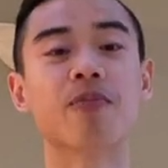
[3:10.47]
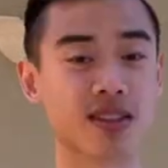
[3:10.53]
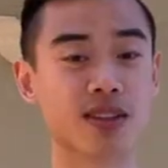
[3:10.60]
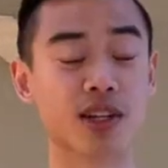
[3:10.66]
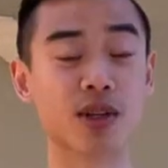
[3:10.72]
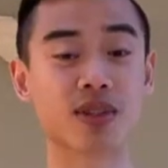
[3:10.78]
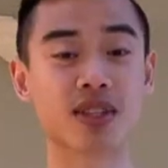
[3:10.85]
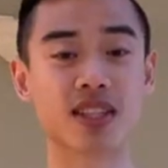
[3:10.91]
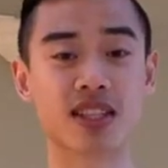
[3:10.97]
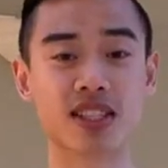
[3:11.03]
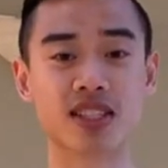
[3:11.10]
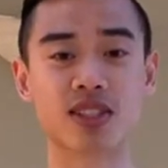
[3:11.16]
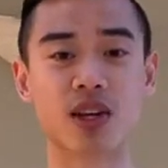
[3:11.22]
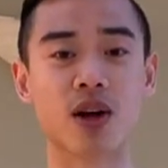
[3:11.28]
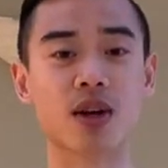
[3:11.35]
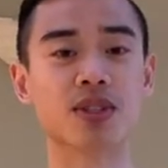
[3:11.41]
Note that this
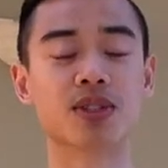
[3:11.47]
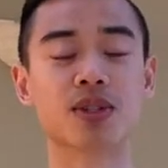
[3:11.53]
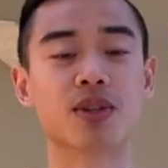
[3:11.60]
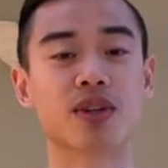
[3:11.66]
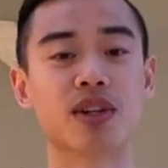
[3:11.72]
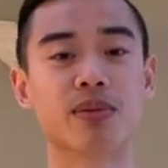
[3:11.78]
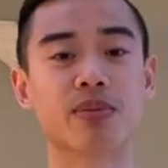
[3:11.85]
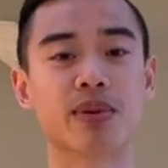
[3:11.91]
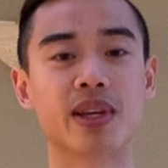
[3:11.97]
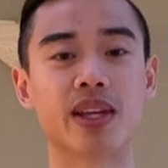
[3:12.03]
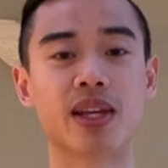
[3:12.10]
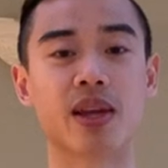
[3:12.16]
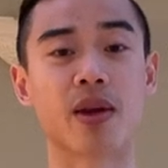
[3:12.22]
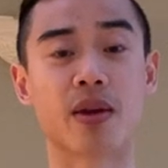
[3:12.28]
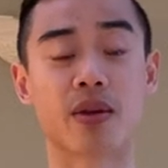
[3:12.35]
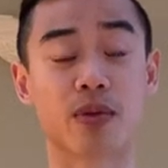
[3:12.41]
is also going to
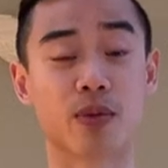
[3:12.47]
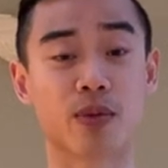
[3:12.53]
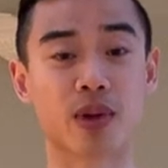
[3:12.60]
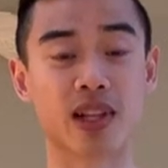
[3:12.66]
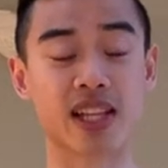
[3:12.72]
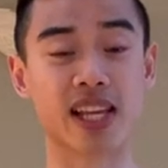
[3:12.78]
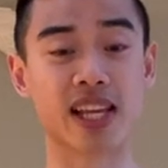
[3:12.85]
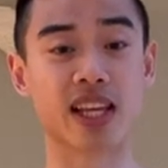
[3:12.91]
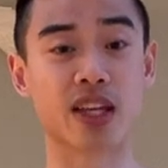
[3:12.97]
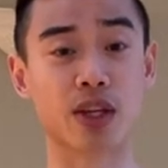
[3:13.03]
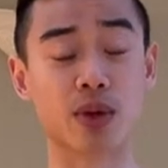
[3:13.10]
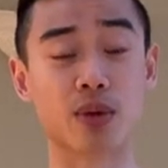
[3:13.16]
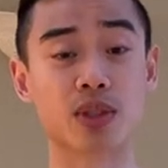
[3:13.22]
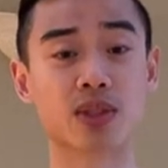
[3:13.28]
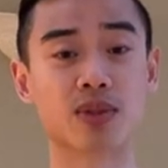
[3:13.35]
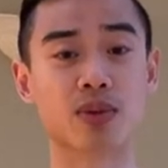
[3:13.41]
be really
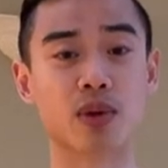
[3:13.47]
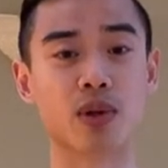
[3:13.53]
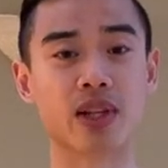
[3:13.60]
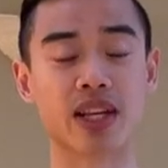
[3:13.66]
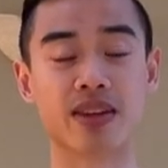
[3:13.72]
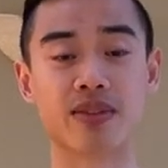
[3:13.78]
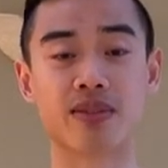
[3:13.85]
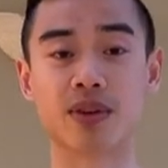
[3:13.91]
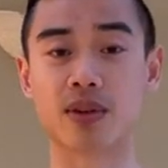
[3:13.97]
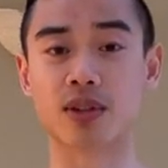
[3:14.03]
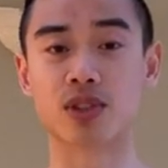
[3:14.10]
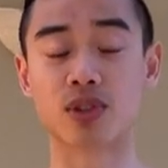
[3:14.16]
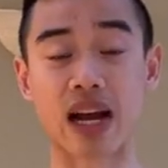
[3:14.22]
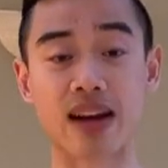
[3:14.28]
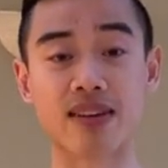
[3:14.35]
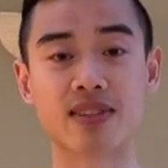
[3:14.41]
useful if you're
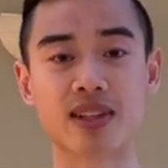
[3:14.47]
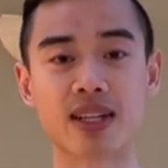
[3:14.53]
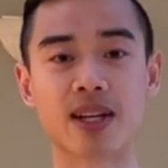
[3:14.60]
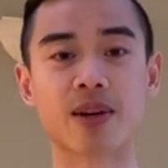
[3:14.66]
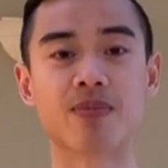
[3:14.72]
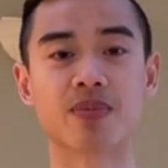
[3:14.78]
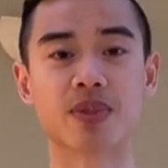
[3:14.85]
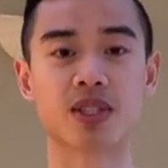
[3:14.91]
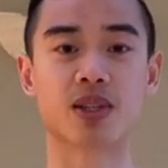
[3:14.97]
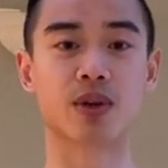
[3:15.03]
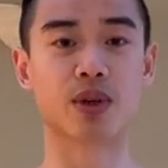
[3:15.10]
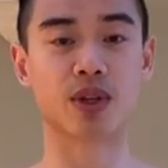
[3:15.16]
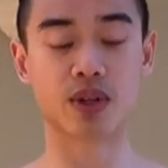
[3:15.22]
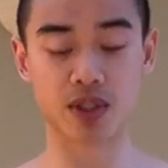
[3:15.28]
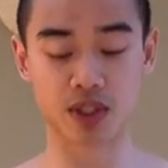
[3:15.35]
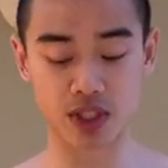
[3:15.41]
traveling, so
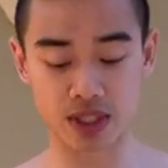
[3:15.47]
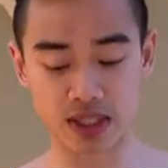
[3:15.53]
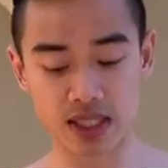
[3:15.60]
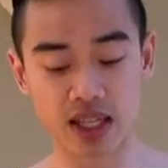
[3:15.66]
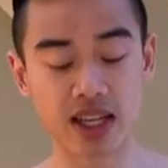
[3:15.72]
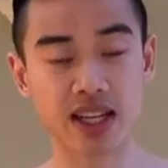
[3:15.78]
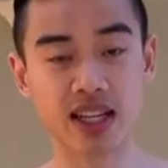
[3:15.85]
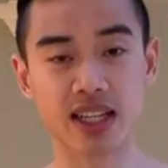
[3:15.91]
you can just